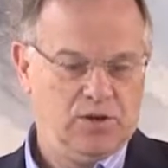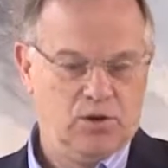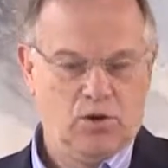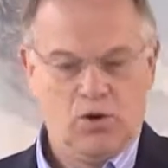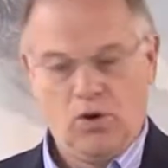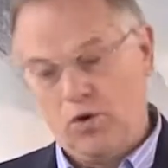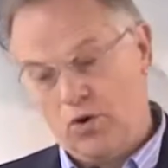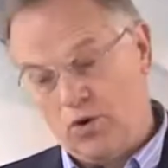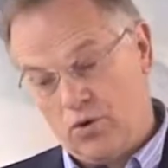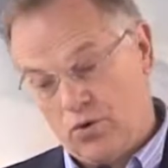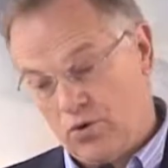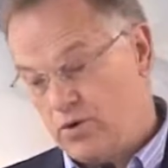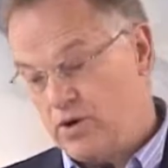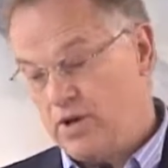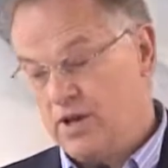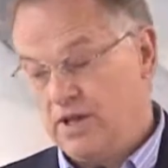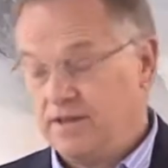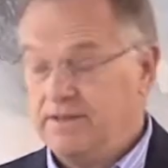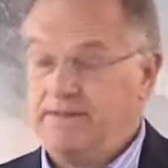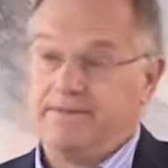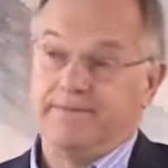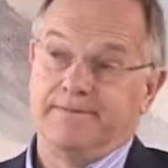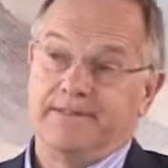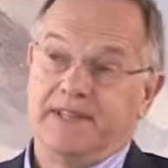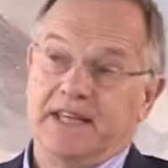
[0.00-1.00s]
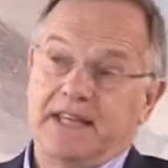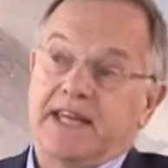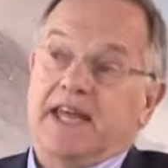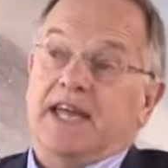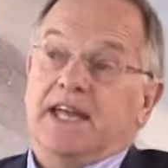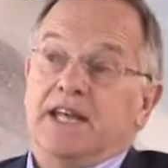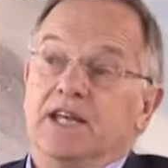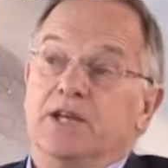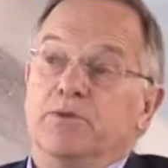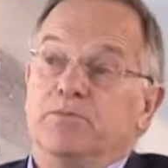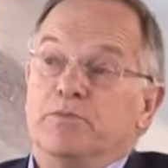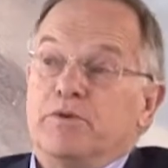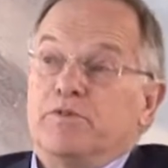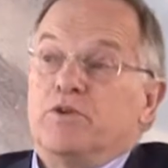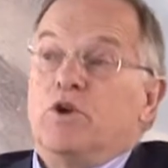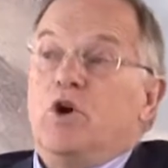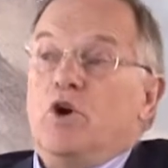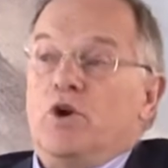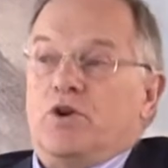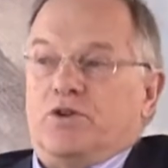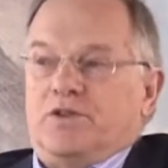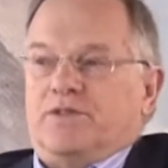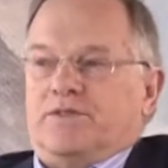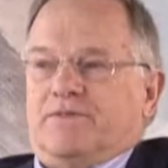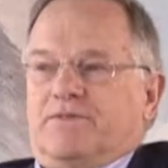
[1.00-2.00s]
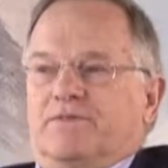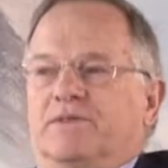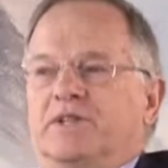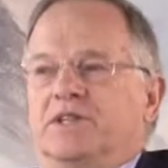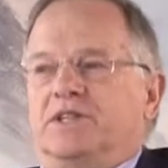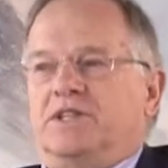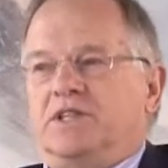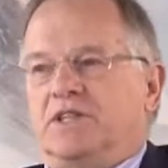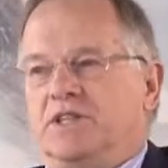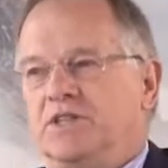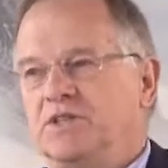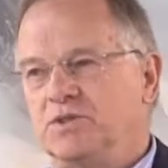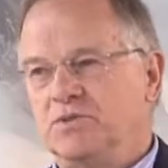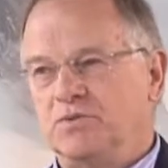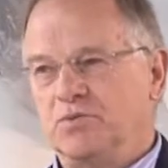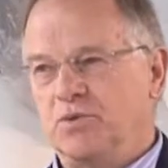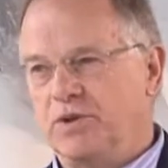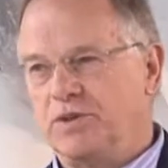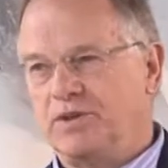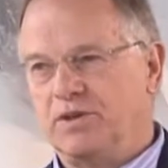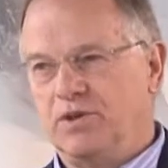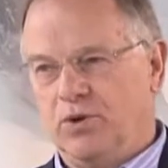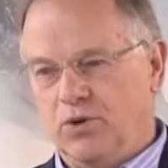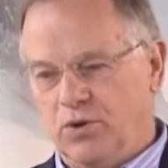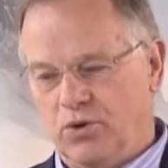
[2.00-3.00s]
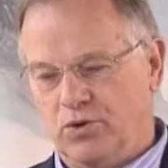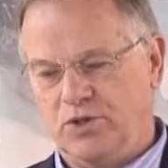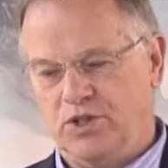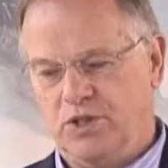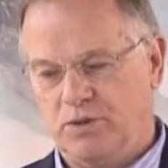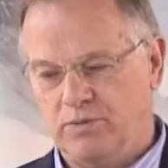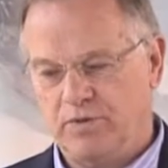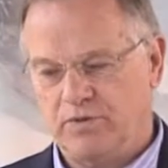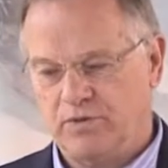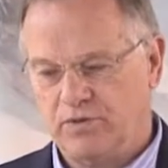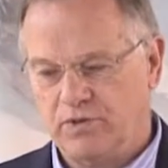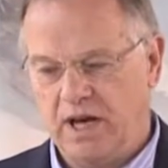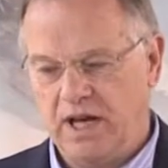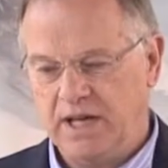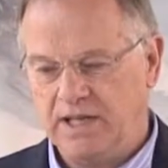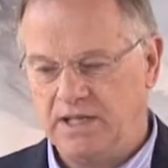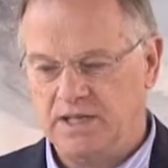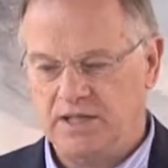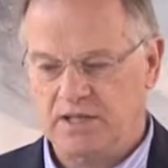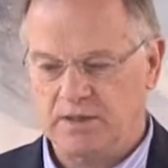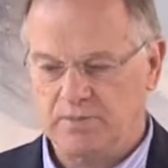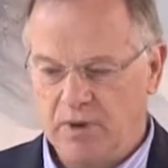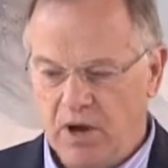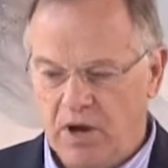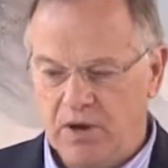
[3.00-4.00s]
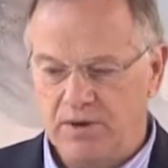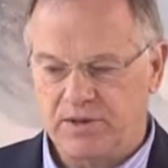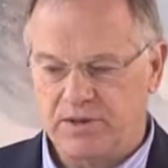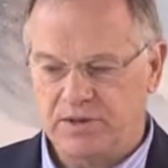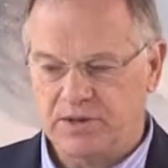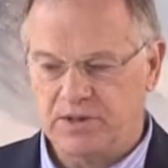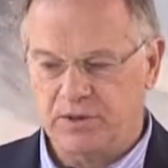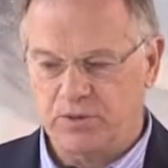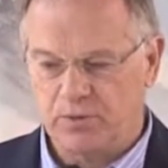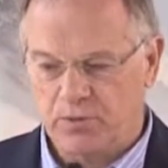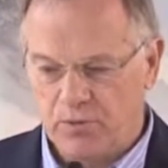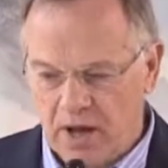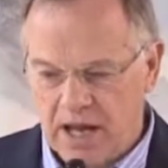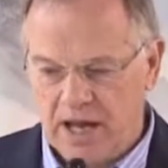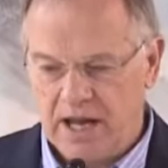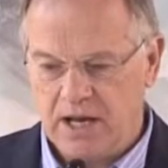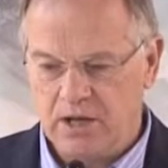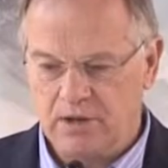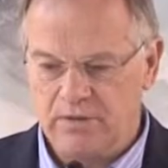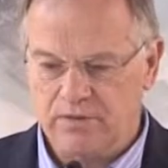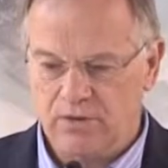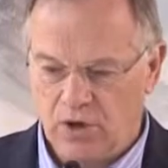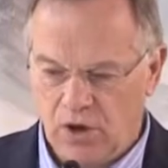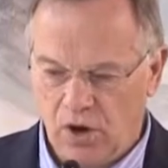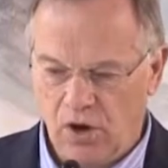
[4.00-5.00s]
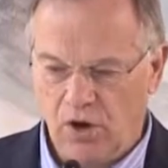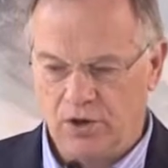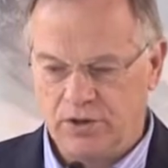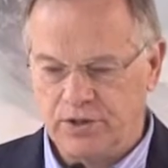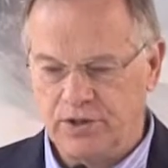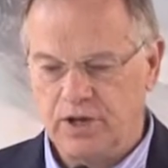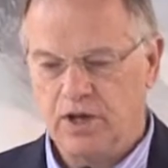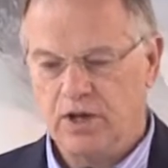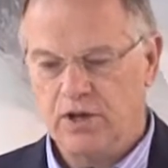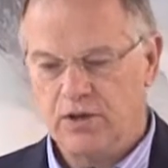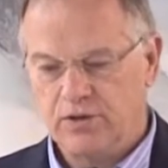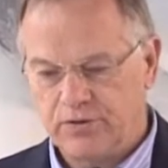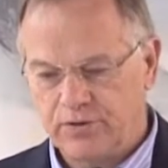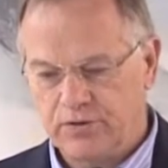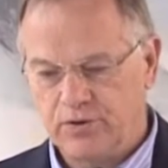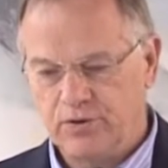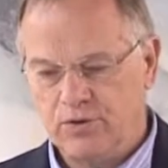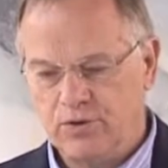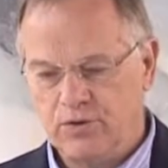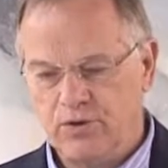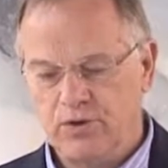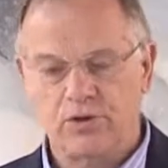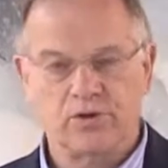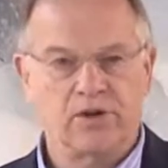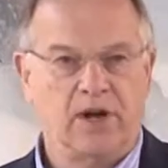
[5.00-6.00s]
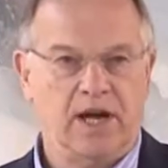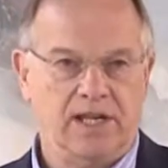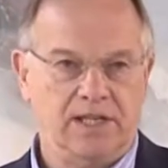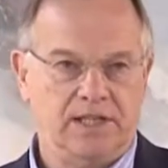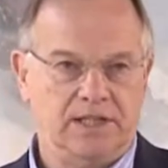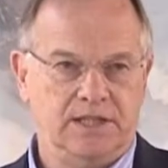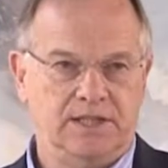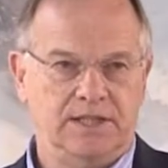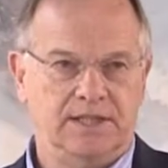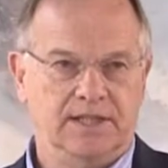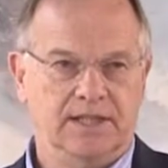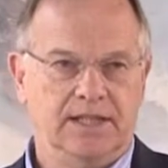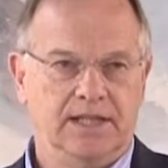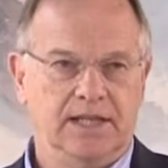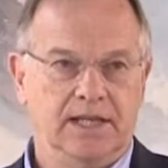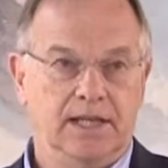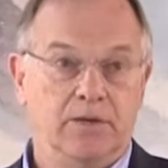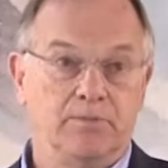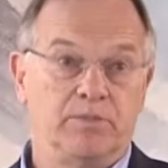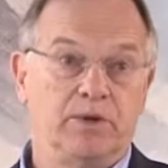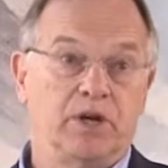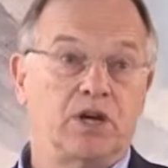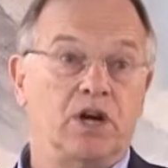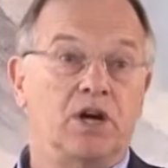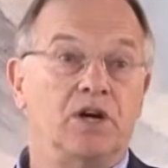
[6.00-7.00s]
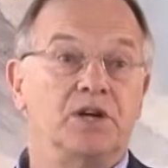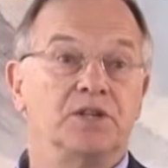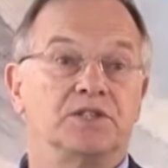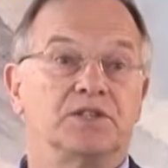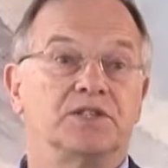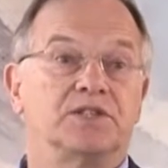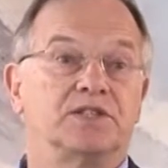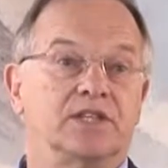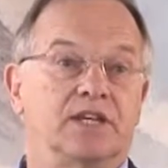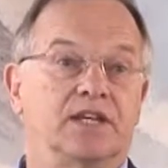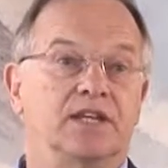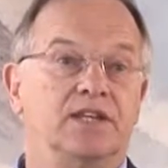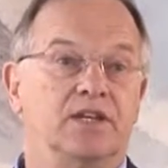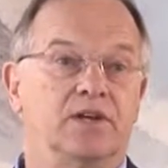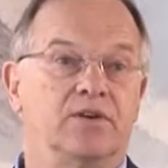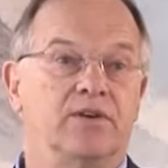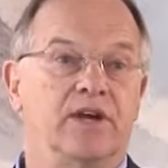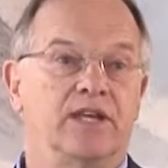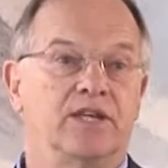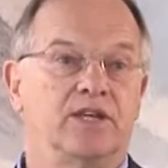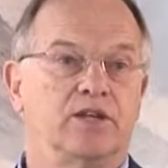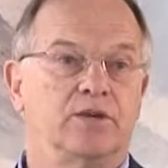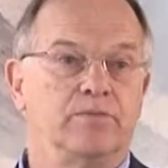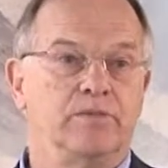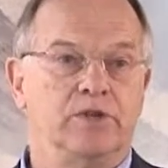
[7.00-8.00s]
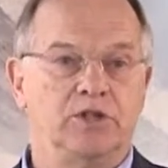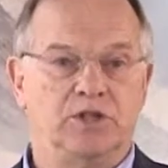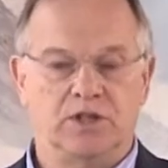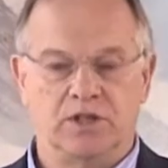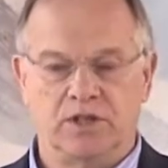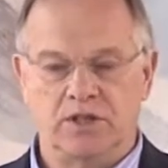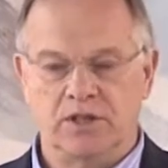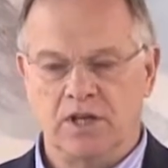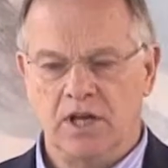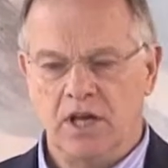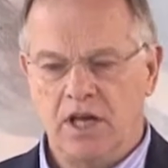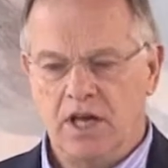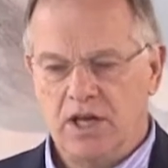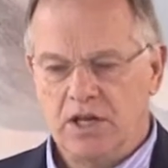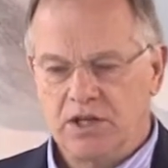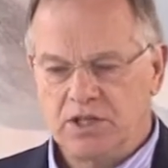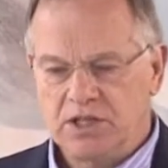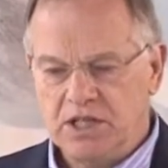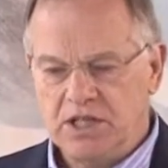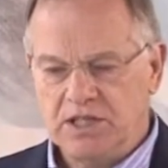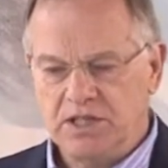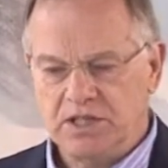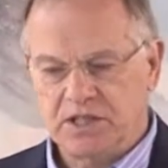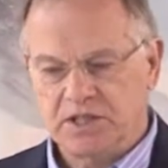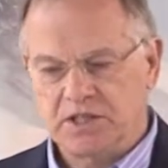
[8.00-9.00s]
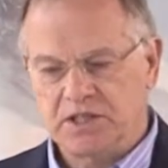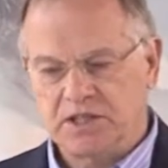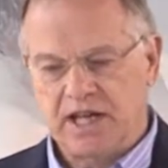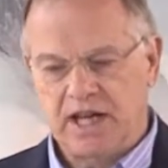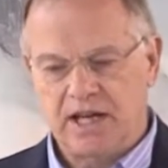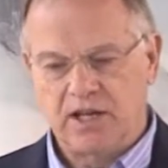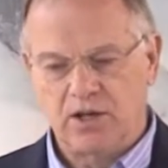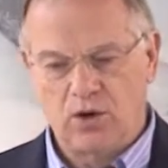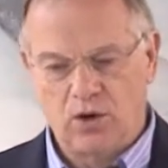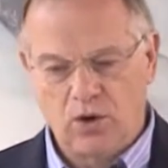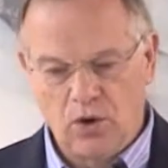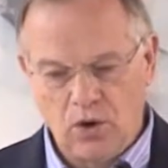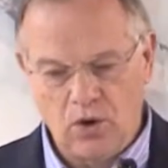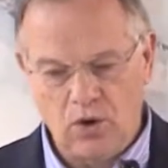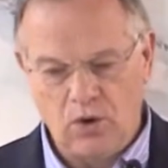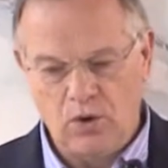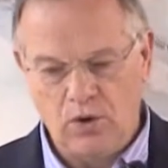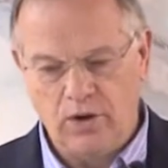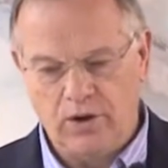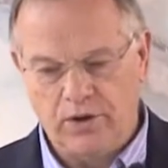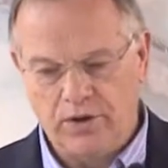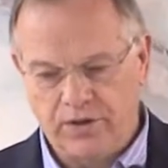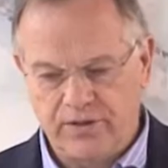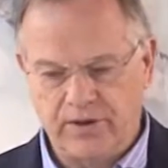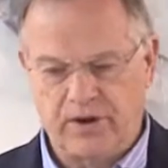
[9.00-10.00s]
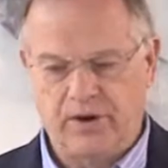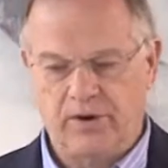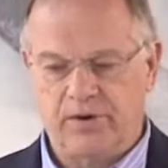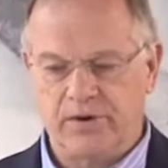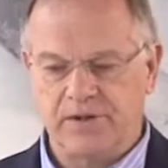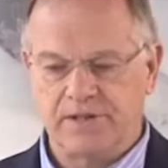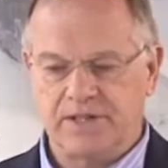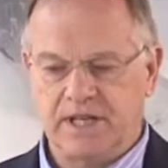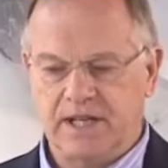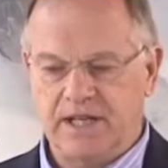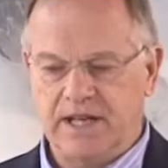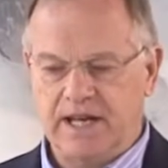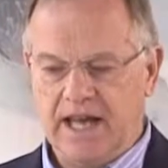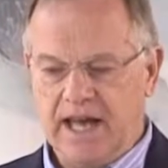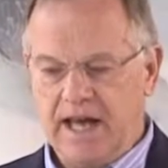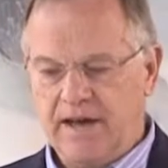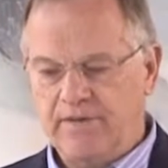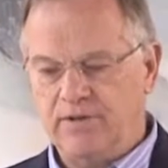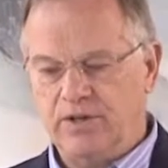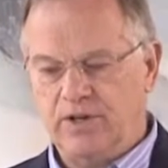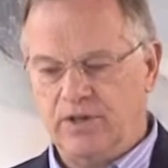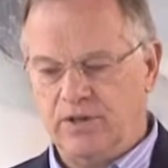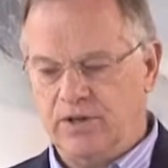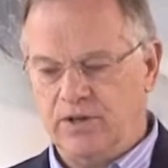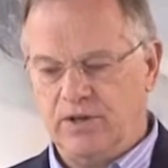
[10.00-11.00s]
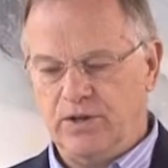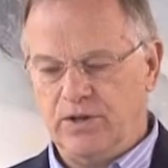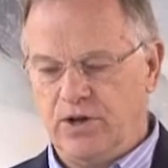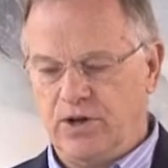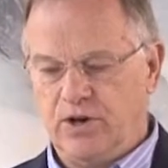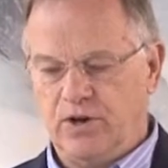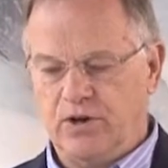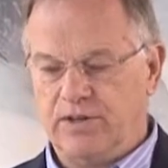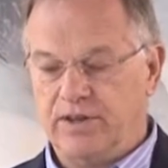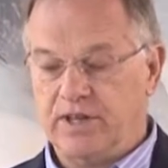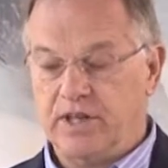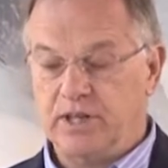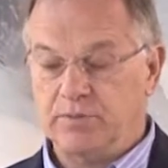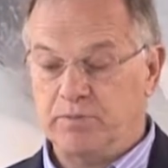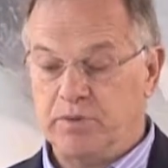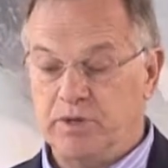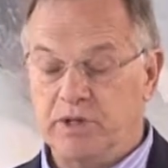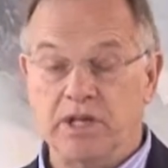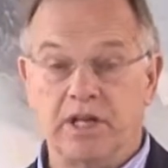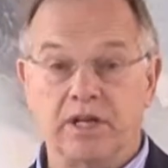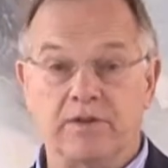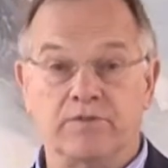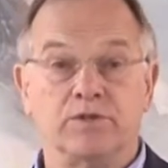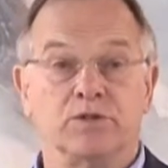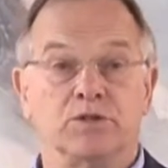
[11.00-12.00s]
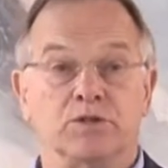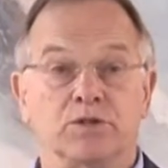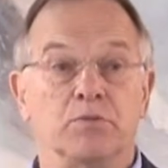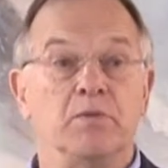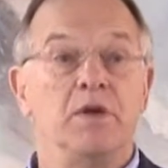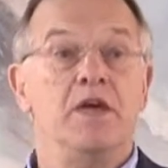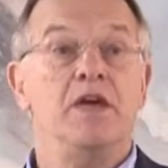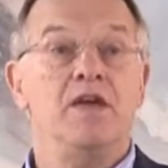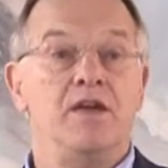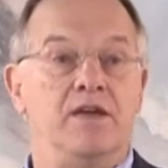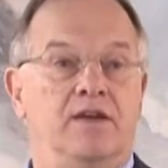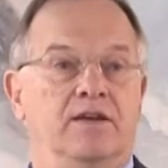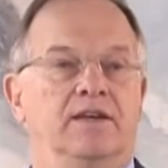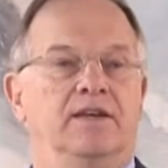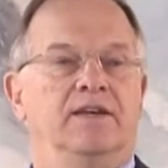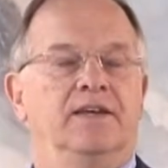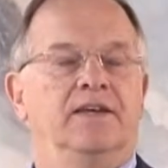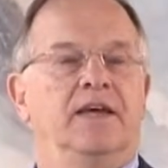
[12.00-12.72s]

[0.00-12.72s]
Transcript: or the Kingdom of God, which is what the Lordship of Christ is about. It's the reign of God through Christ. Because in the Great Commission, Jesus said, All authority in heaven and on earth has been given to me.